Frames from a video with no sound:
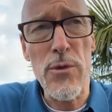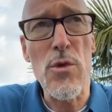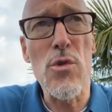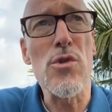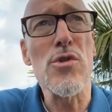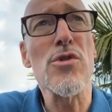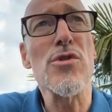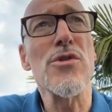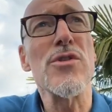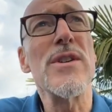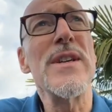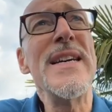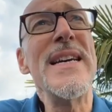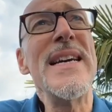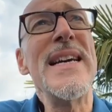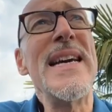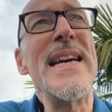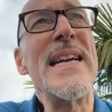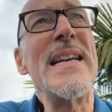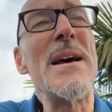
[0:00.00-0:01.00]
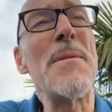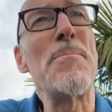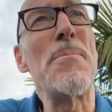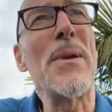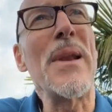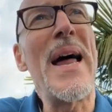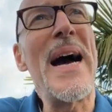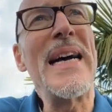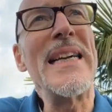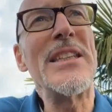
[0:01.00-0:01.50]
Of course, it
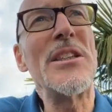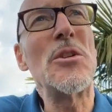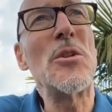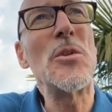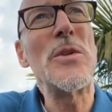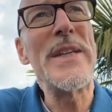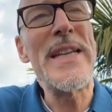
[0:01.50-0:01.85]
applies